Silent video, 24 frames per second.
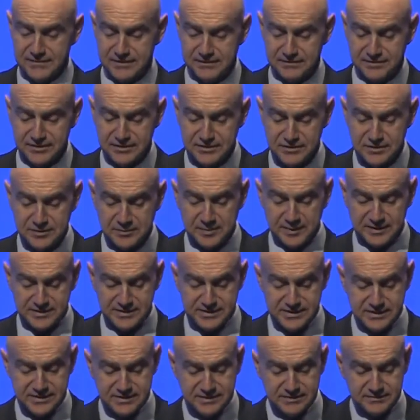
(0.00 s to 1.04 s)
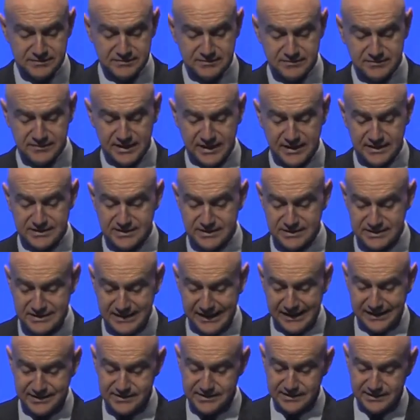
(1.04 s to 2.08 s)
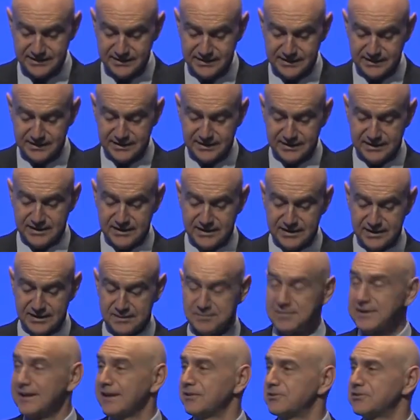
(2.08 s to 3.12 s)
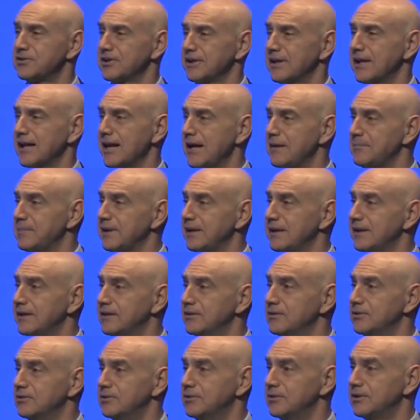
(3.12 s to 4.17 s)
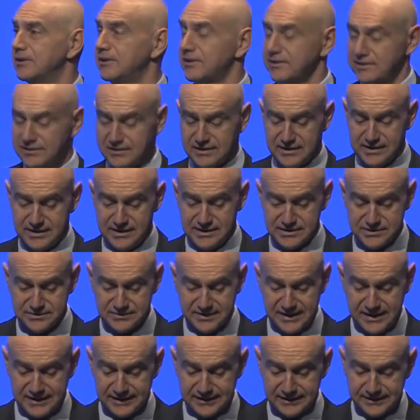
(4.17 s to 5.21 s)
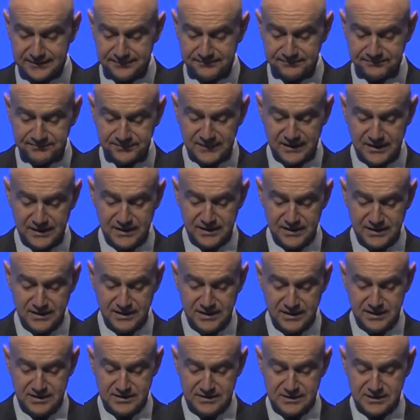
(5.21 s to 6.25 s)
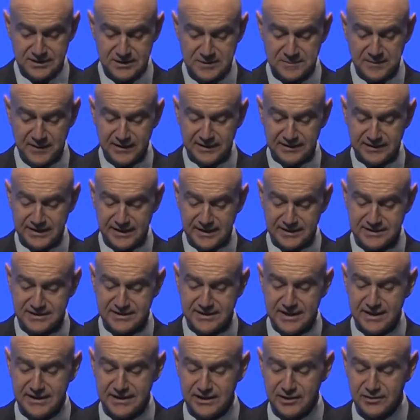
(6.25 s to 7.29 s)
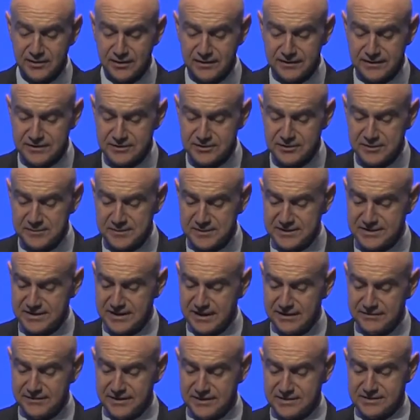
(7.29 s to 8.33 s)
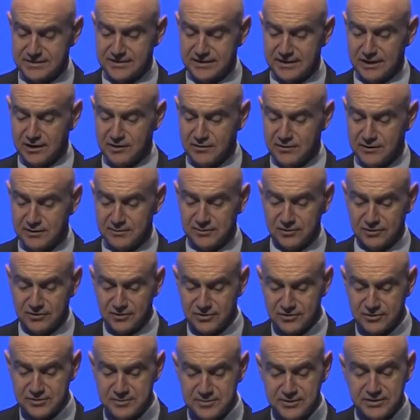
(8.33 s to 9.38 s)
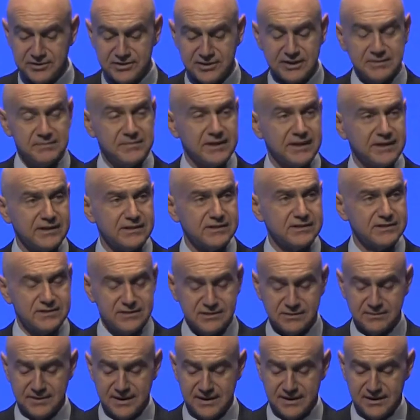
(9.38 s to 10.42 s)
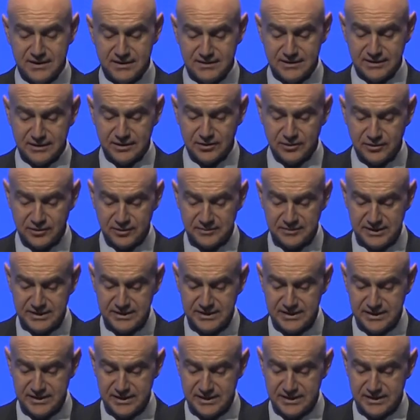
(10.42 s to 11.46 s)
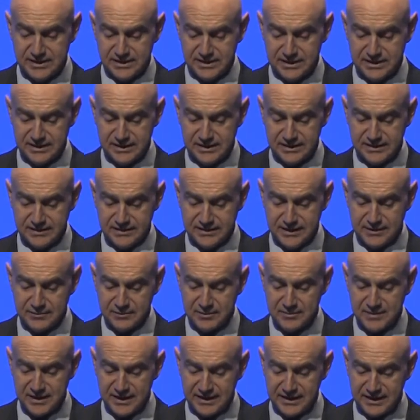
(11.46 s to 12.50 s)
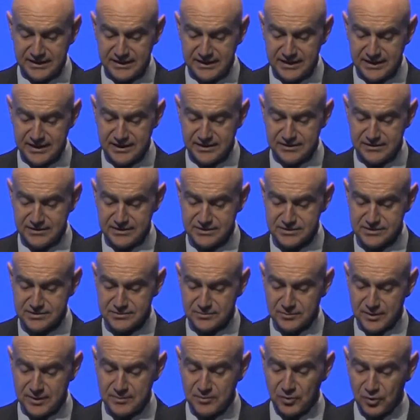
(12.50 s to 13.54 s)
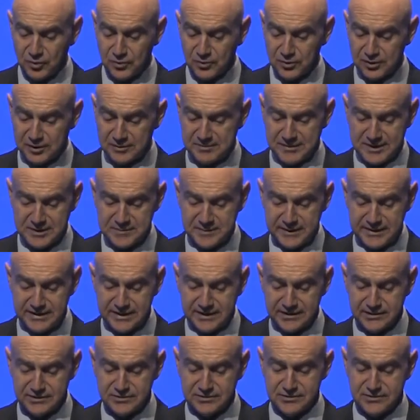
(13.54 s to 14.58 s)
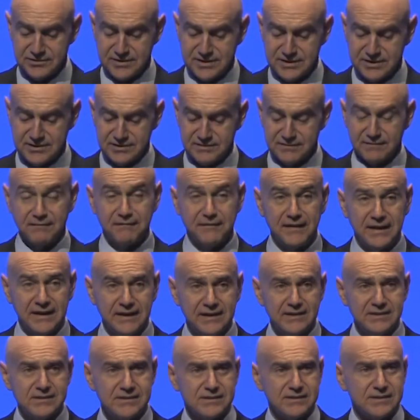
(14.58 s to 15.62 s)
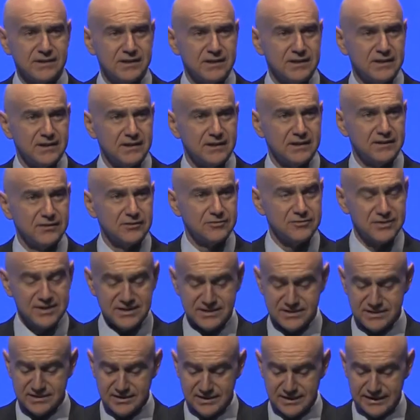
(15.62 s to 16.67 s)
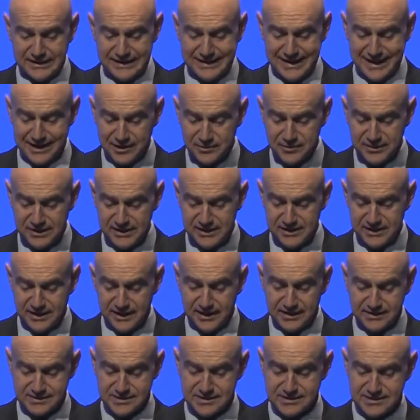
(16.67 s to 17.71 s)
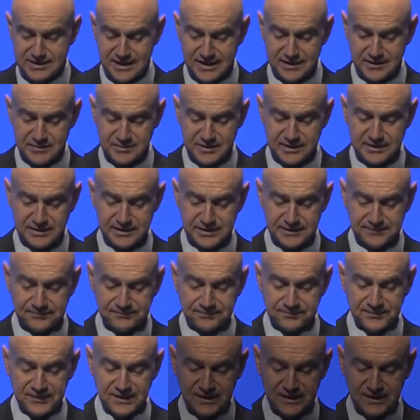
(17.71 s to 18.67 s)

However, he warned more work needed to be done on superannuation in a few key areas. So despite the outstanding growth in super savings and the incredible contribution it makes to our economy, there remain areas where more work must be done to address fairness, to address inequity and sustainability.